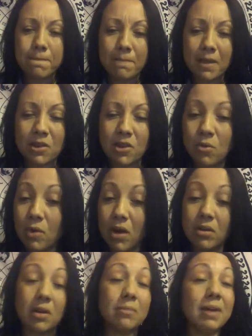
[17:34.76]
You're
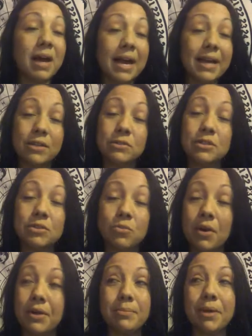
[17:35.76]
welcome. I used to
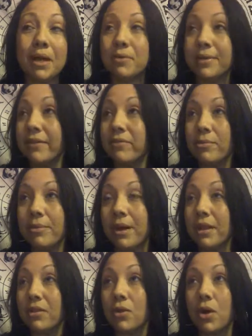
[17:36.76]
worry about what everybody
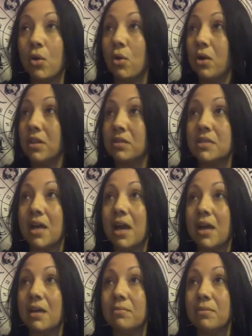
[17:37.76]
thought all the
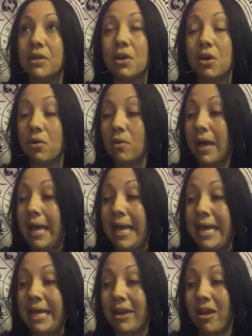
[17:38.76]
time, you know,
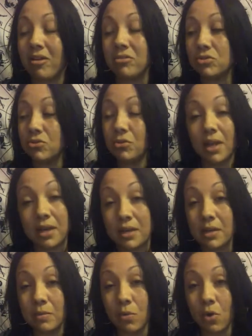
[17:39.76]
and I don't do that
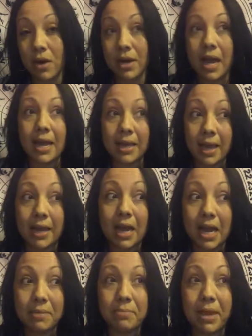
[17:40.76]
anymore. And
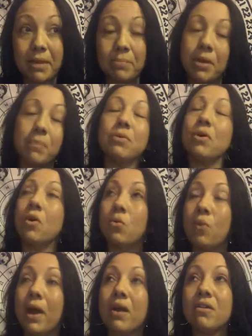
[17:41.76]
I make people
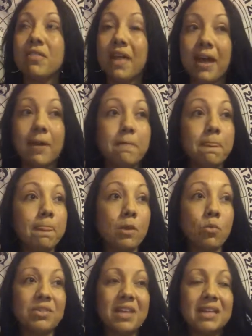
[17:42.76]
aware that
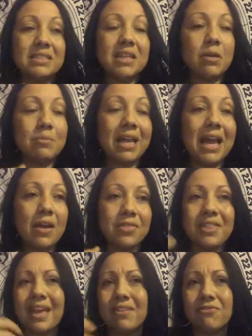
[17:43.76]
when they tell me how
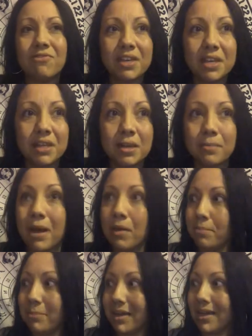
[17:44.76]
they feel about
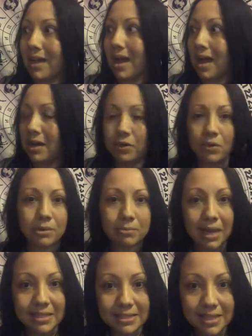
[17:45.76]
me honoring
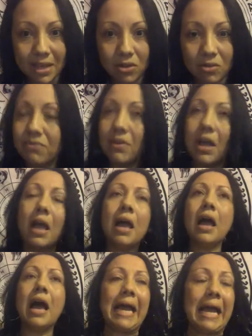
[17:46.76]
myself,
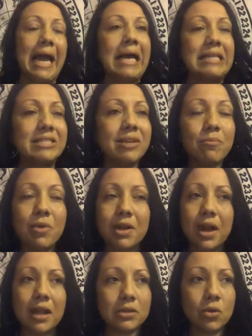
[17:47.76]
I had someone
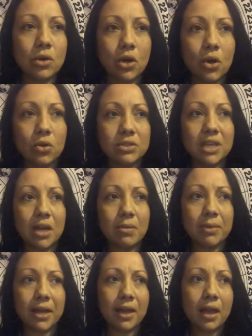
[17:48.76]
not long ago tell
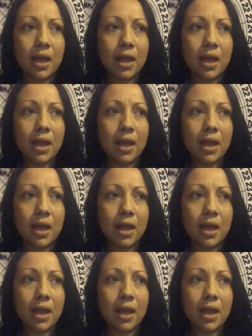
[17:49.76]
me